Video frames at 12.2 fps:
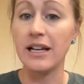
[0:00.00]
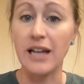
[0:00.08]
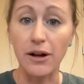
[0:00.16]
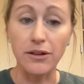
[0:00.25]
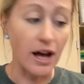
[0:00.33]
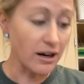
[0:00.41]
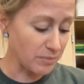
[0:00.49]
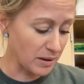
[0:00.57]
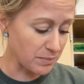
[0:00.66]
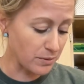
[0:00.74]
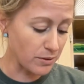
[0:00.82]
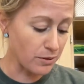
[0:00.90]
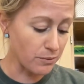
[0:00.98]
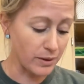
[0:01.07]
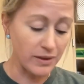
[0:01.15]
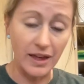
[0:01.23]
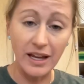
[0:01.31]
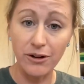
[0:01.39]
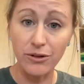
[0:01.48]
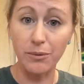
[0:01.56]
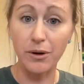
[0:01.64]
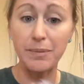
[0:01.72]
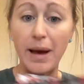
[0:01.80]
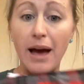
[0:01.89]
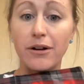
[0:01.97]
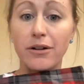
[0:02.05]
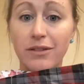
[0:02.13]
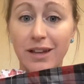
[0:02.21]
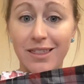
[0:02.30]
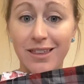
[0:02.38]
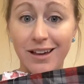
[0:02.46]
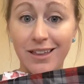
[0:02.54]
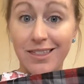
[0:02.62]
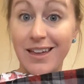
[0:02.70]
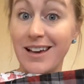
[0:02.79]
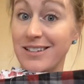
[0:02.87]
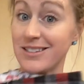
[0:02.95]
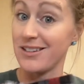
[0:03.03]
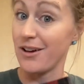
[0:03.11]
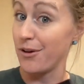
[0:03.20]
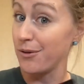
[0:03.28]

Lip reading: Now a lot of people, when they hear the word pattern, they think this.